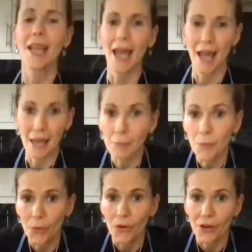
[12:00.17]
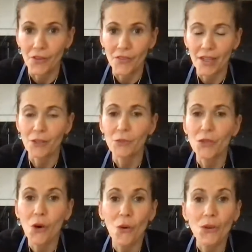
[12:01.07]
add more, right? You
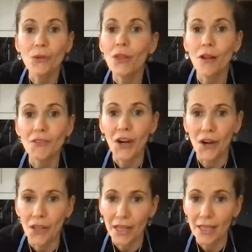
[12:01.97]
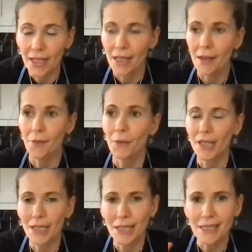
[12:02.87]
know you love garlic. When
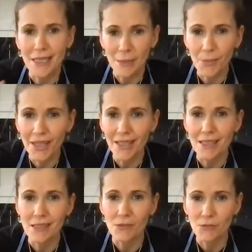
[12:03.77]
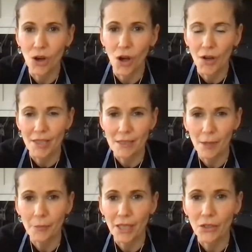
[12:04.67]
a dip like this is raw and it's
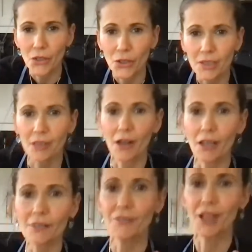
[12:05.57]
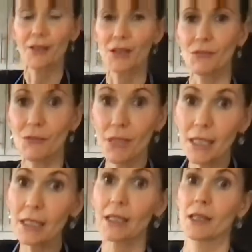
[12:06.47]
not being cooked, the garlic flavor is
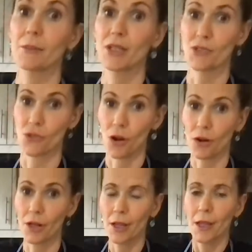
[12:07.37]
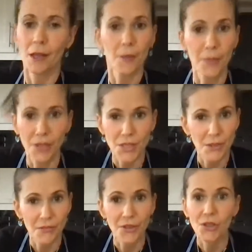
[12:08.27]
really going to be strong compared to
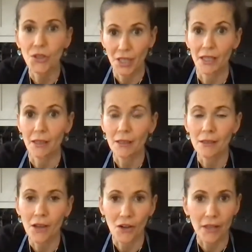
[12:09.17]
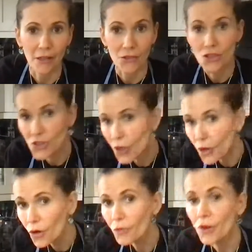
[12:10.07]
if you're cooking garlic on the
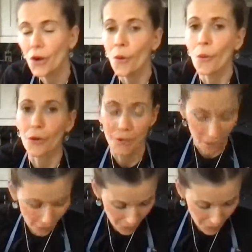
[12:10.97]
stove or in the oven.